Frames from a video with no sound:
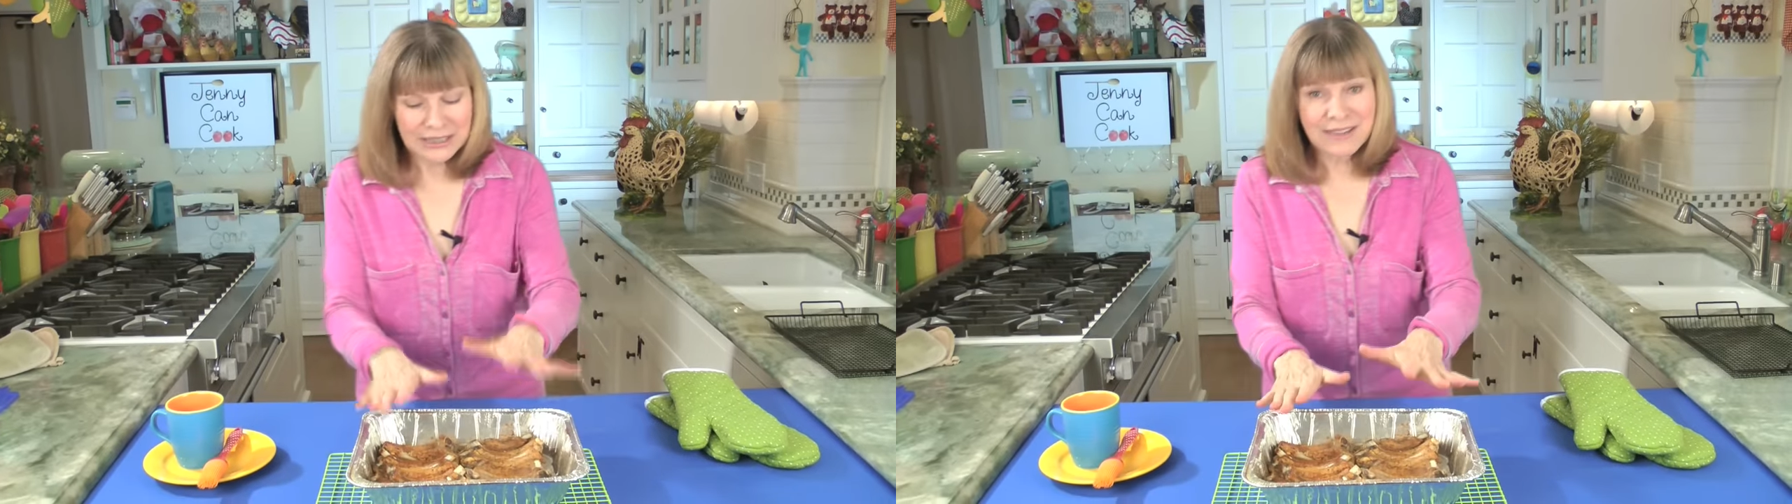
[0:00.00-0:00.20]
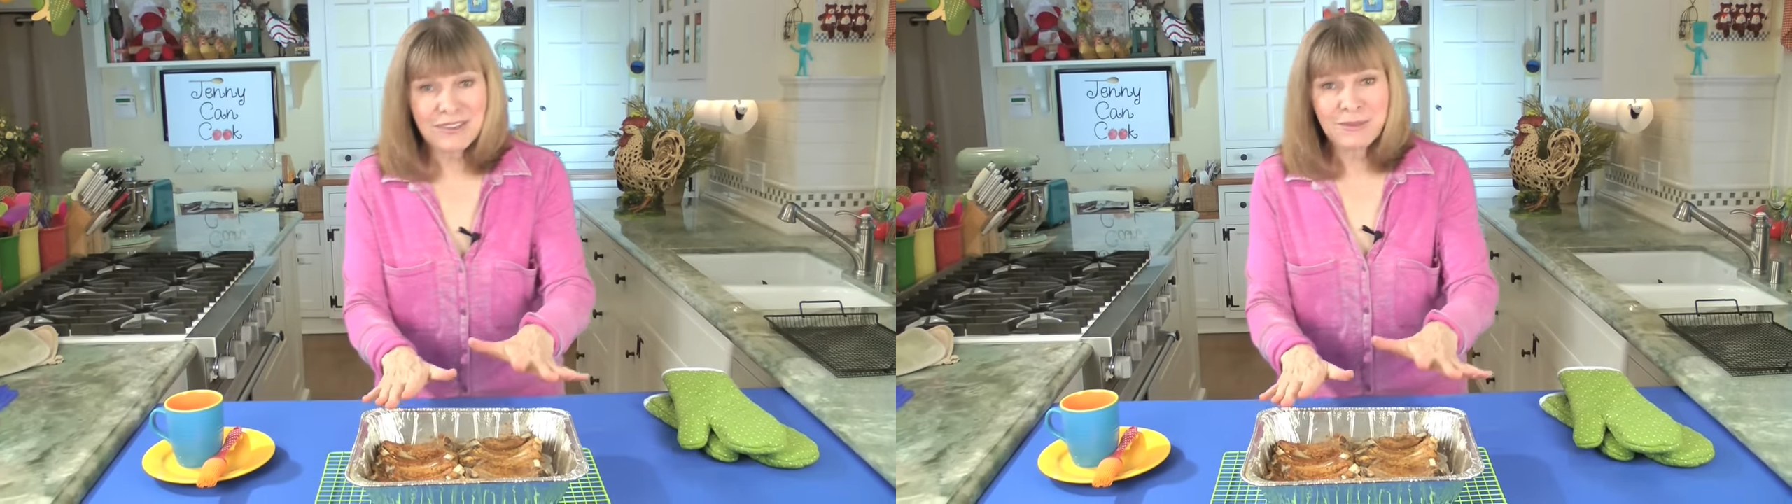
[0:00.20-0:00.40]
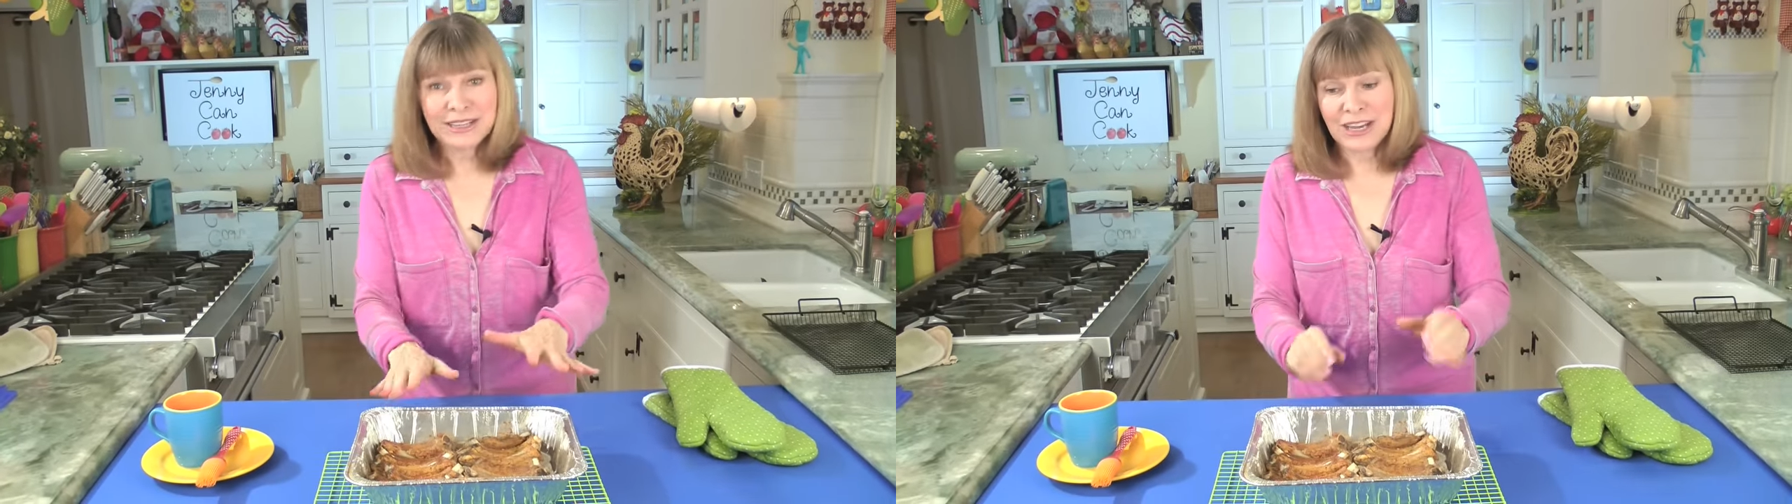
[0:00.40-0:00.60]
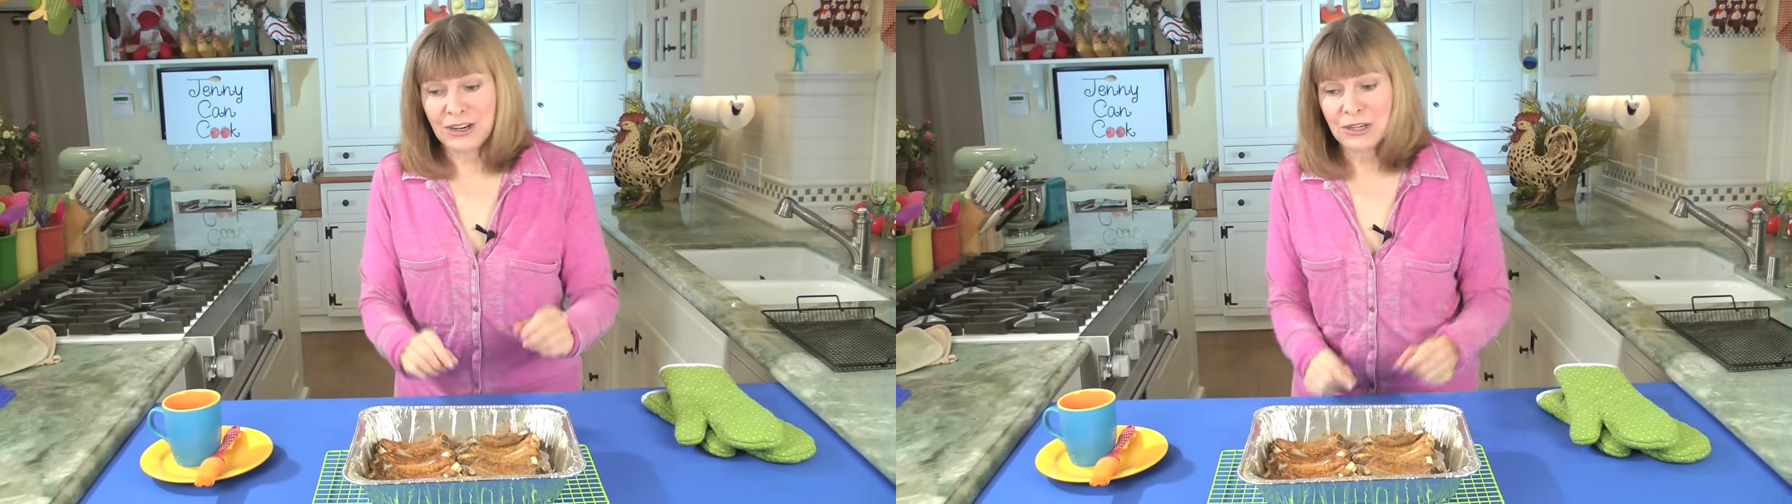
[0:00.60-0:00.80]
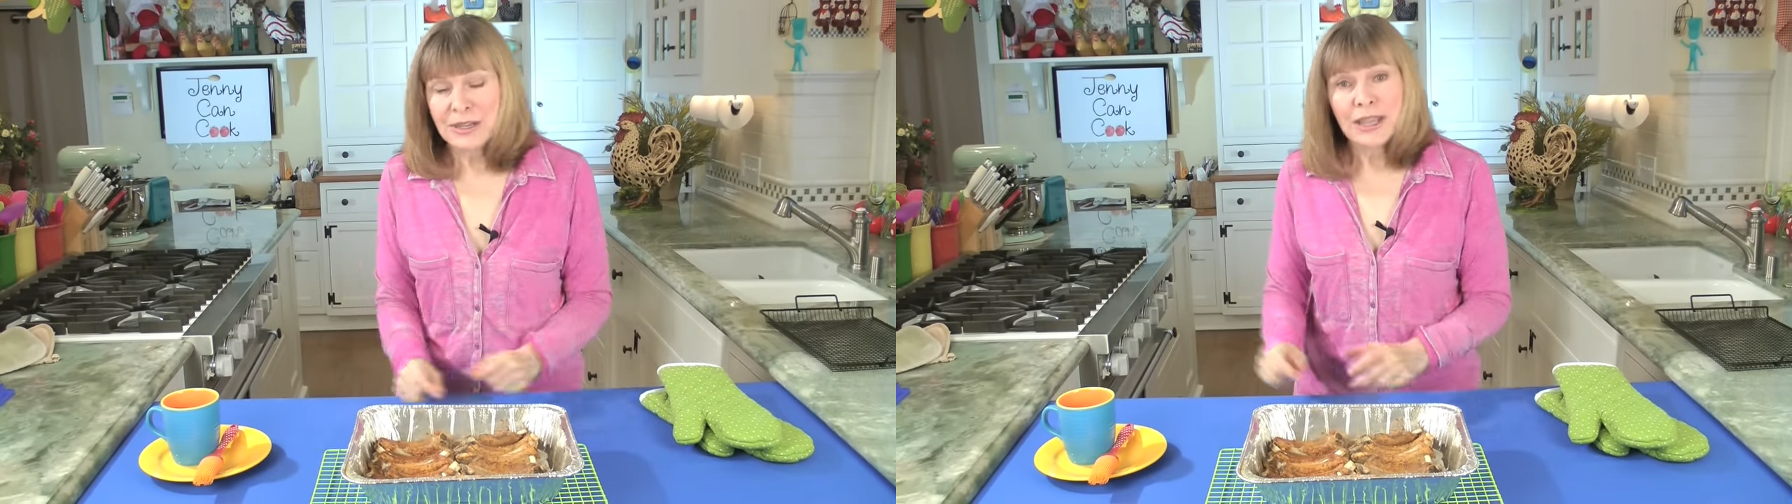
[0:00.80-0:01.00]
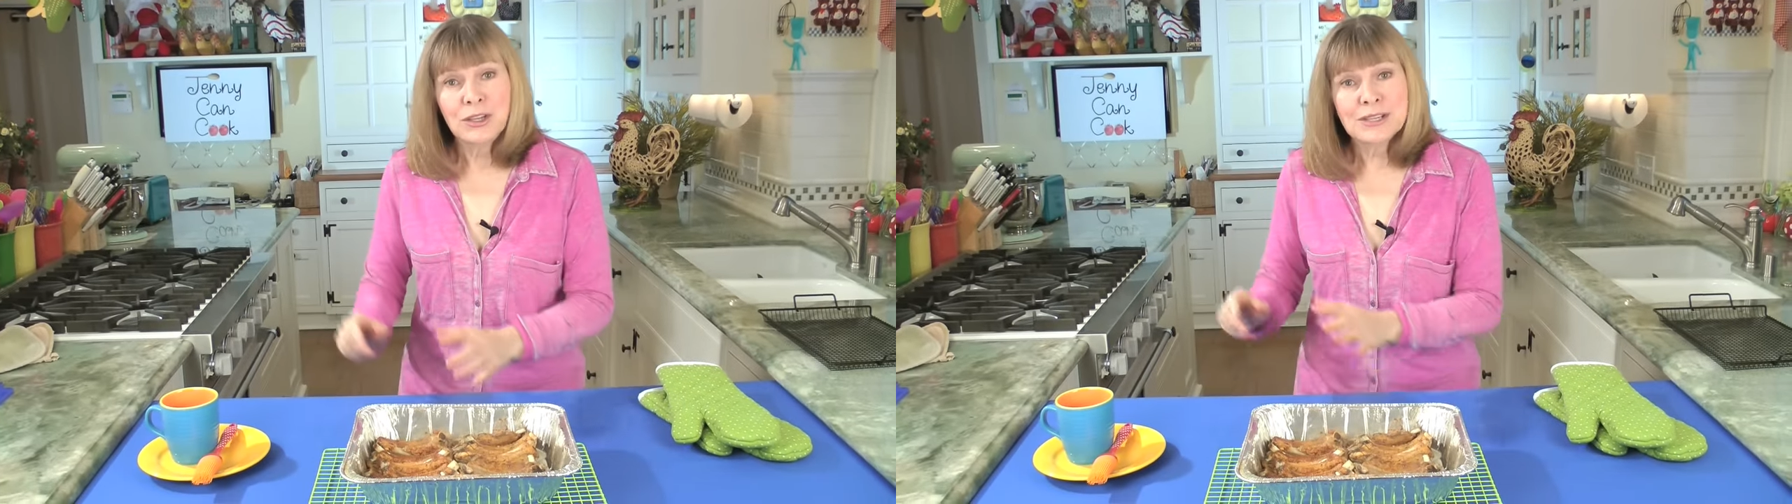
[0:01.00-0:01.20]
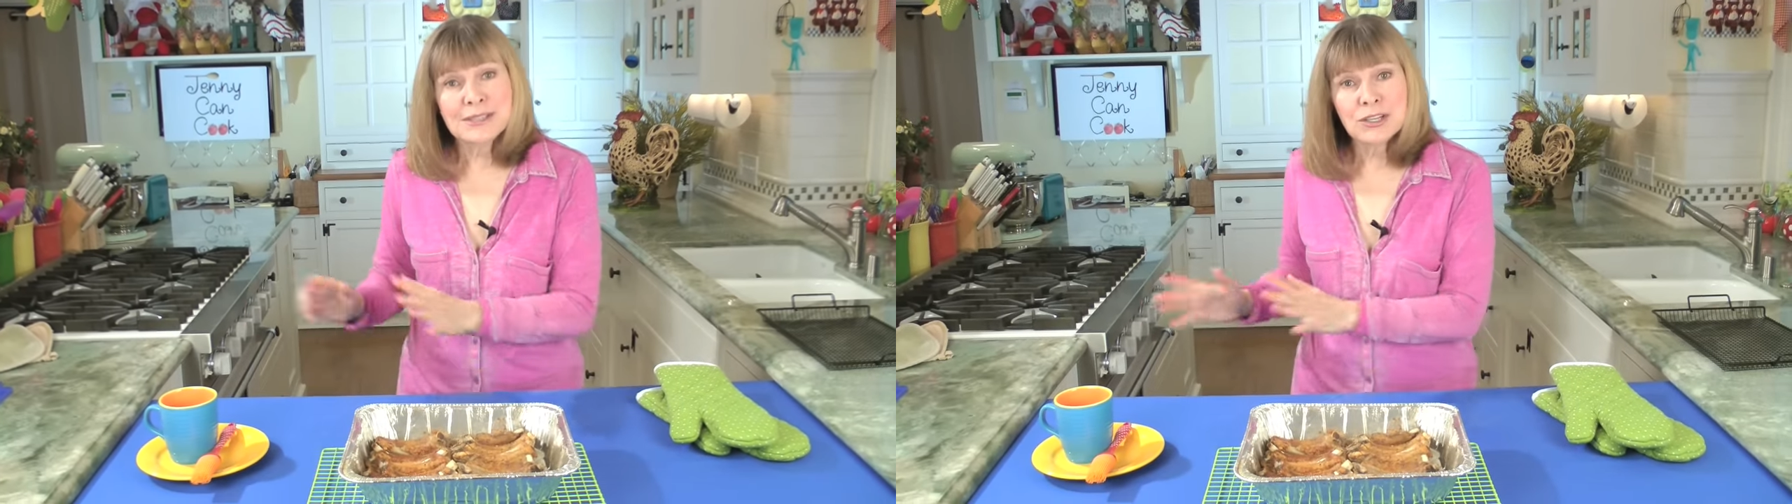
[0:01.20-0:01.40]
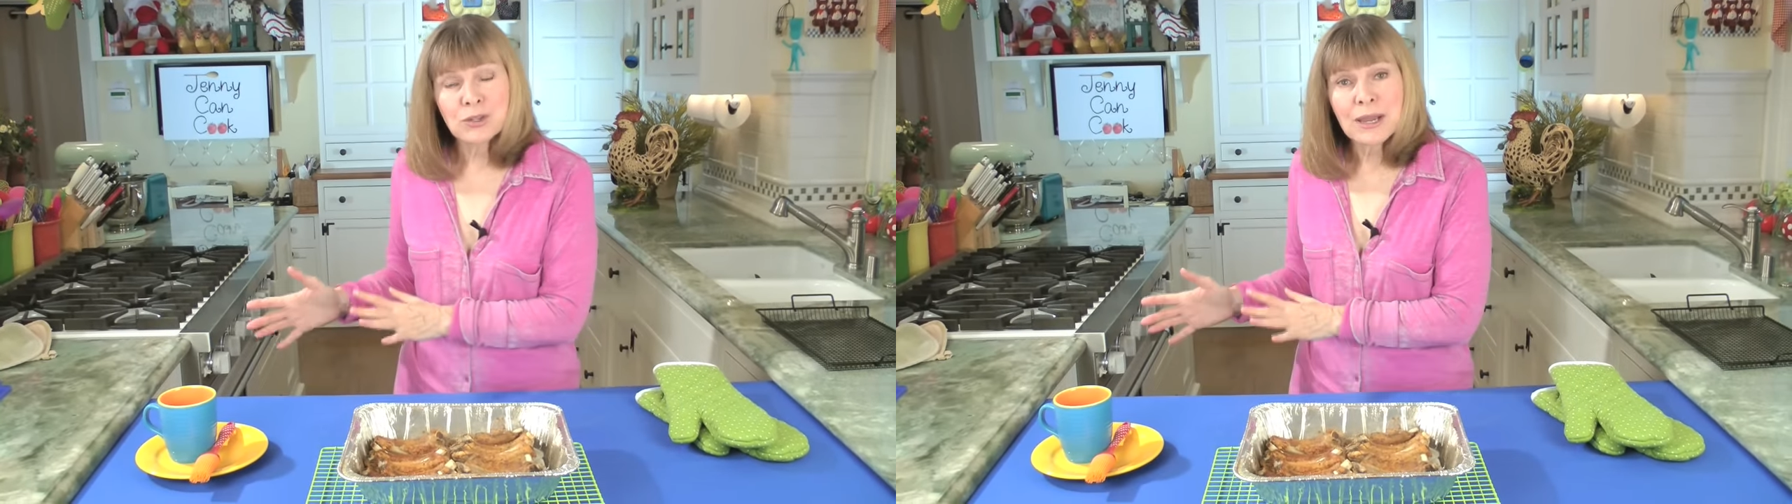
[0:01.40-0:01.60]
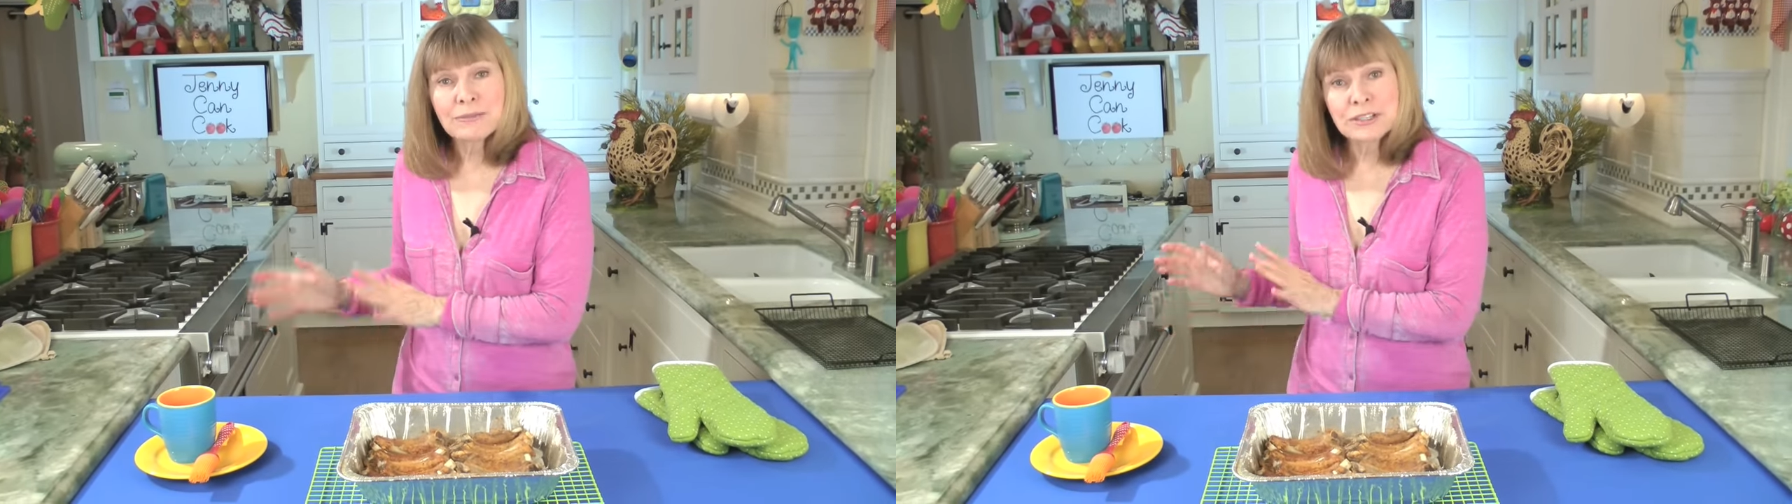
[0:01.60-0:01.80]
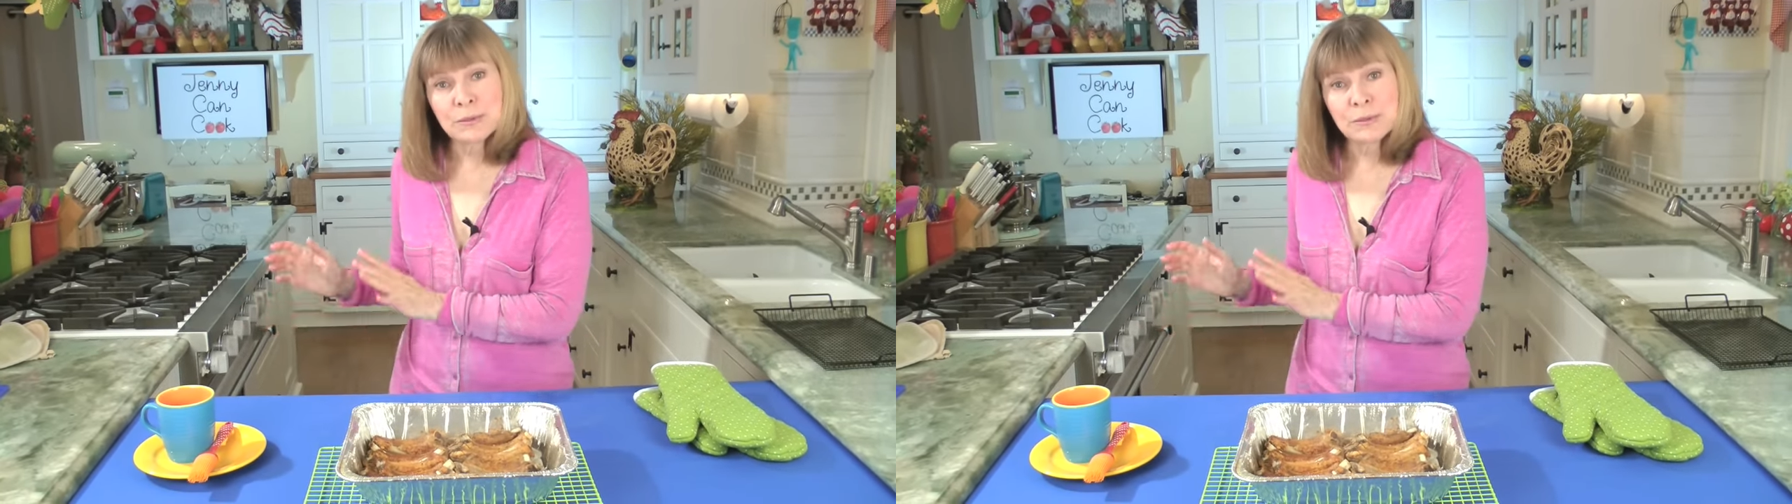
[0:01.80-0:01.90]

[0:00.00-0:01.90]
Leave them in here. You set your oven